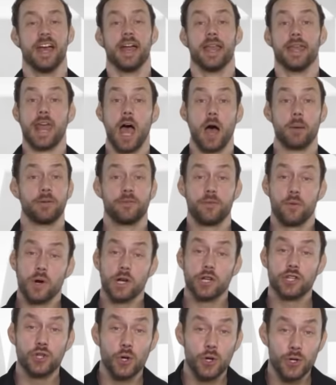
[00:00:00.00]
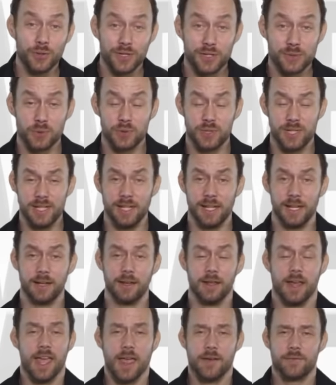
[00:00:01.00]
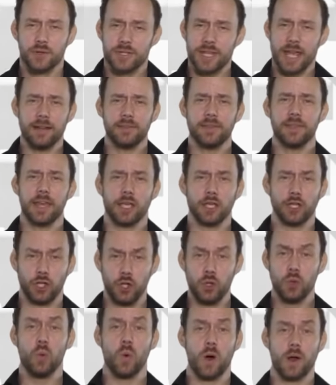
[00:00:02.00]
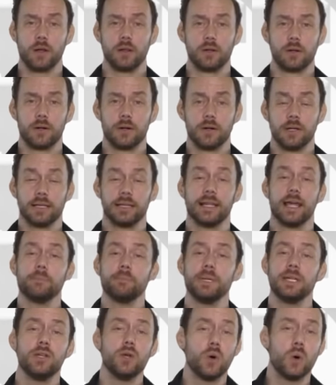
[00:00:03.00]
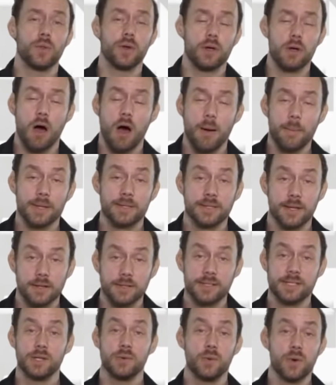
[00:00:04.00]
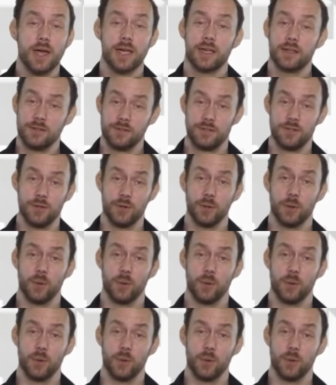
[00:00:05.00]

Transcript: Now, before I show you this routine, if there's anything that you want to learn, let me know in the comments and I'll see what I can do.